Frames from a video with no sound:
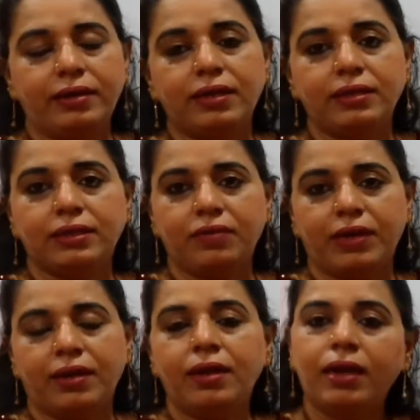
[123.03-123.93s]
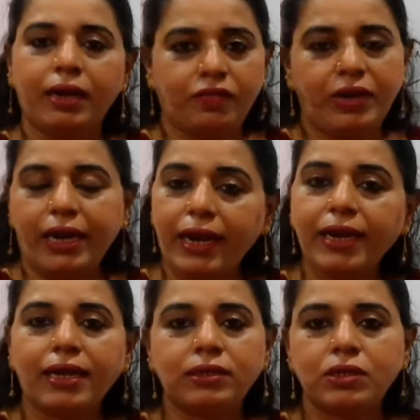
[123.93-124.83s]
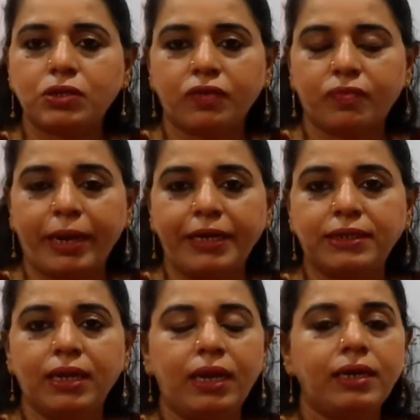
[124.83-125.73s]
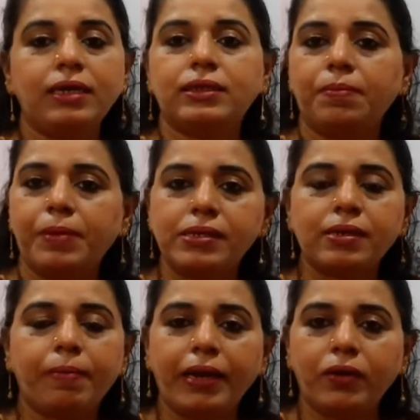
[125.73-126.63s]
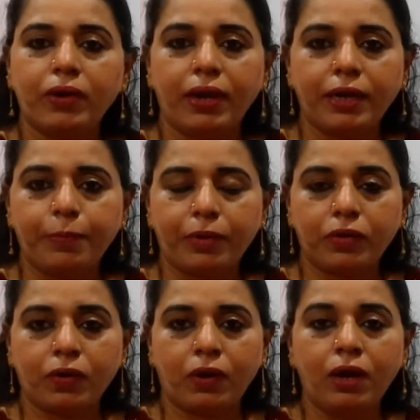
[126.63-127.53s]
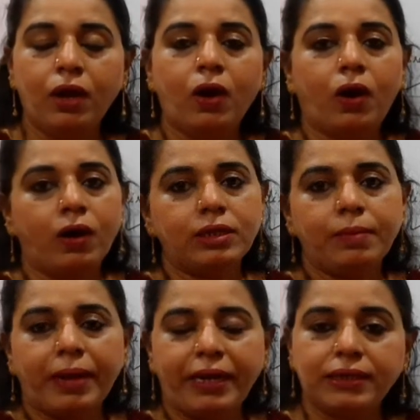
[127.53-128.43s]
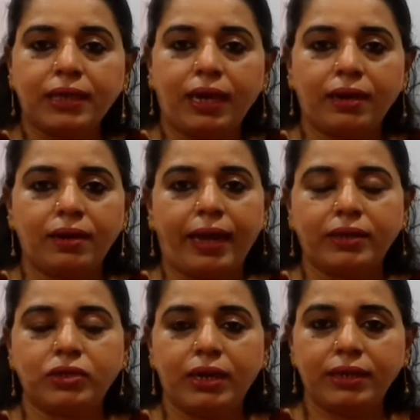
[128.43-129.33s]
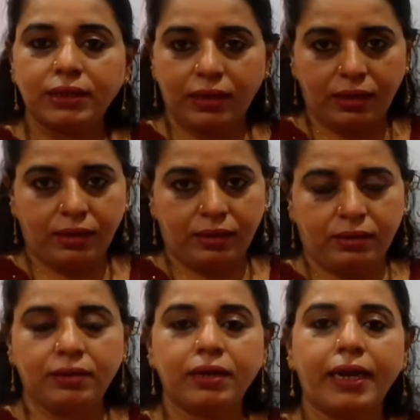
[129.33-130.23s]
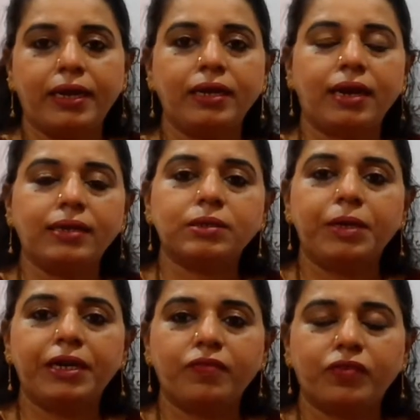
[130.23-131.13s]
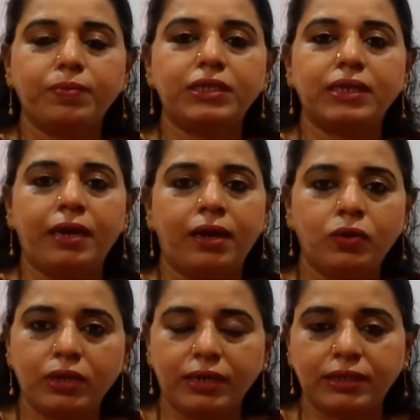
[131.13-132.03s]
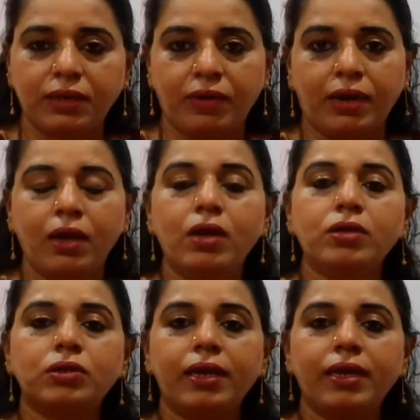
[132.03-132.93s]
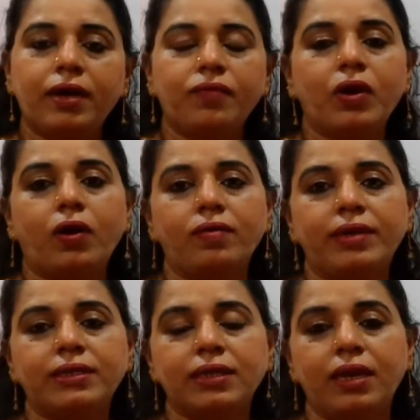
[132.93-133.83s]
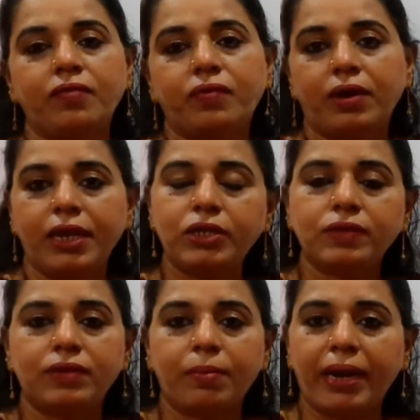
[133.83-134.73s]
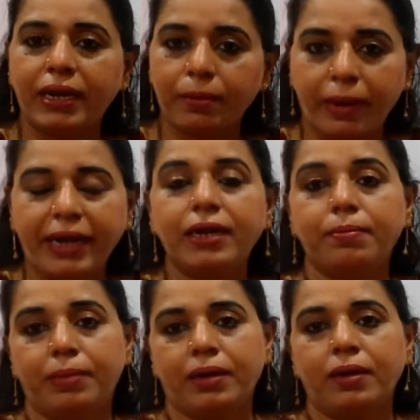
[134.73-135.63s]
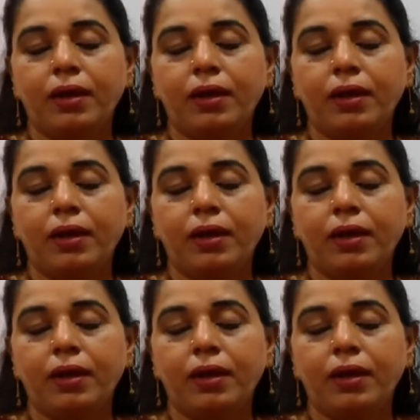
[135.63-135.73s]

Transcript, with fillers: and the receiver definitely it consists of bytes tcp is a byte oriented protocol all the bytes are actually uh, getting transmitted from the sender to the receiver so here we always give for each of the byte a byte number